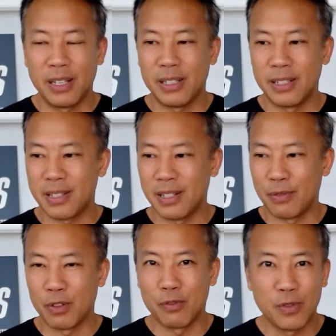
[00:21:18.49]
it's a
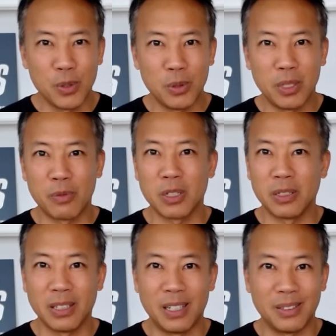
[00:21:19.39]
different food,
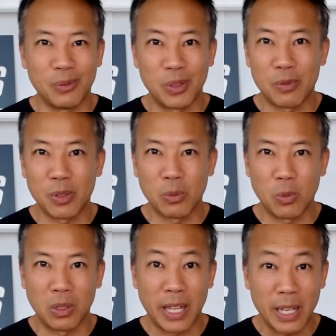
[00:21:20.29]
different love,
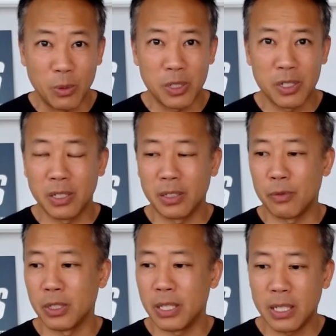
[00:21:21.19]
different languaging,
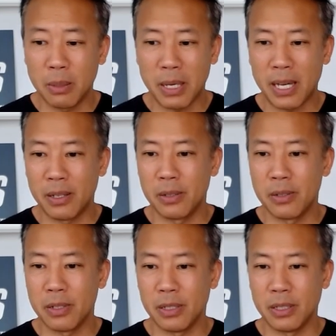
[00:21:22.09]
different thinking
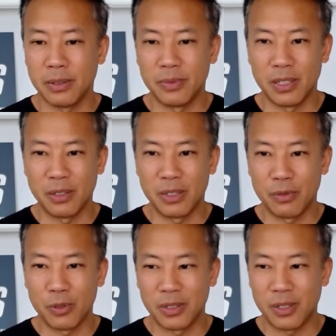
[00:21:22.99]
patterns, uh, you know,
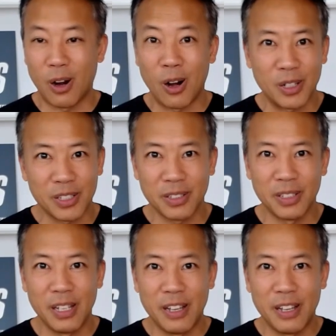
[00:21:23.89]
different art,